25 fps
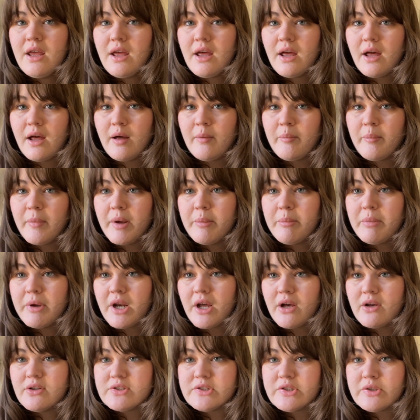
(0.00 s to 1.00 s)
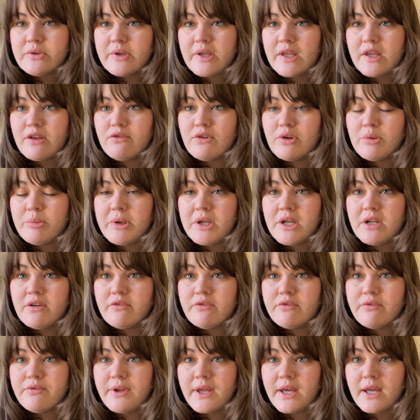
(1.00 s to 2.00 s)
but also give a bit
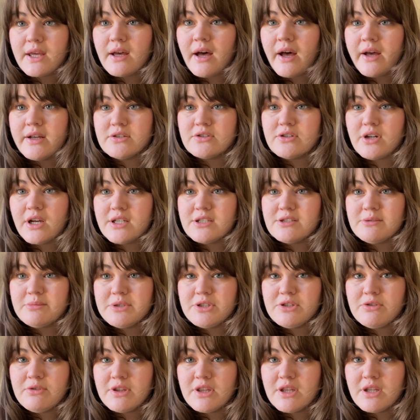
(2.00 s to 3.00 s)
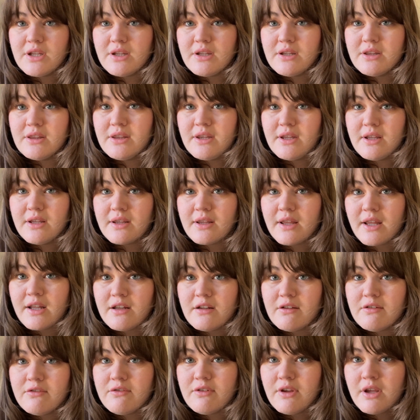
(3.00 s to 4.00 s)
of like contrast between the kind
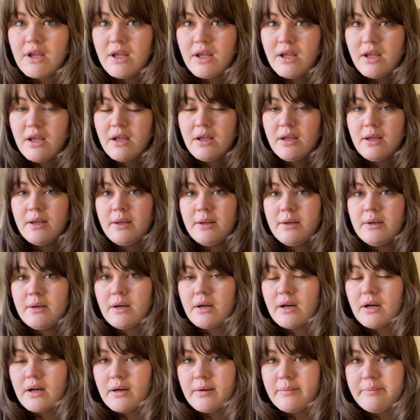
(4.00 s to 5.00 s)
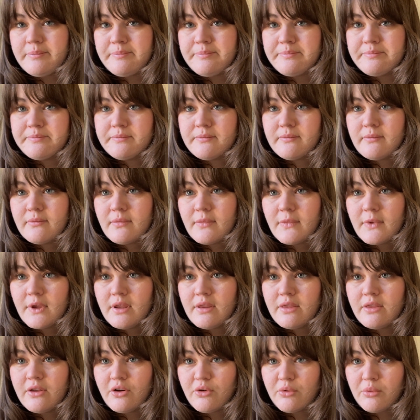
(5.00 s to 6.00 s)
of
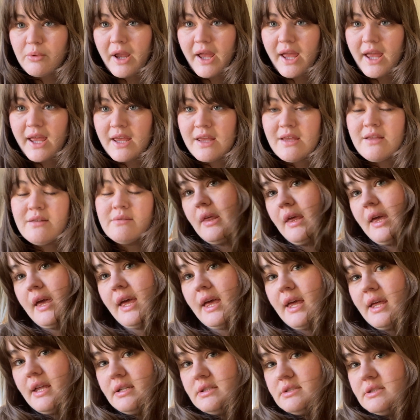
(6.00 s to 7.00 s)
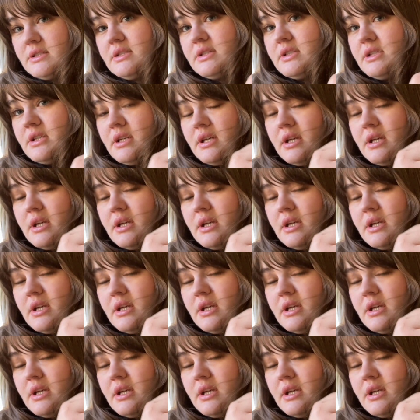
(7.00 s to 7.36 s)
the gray, and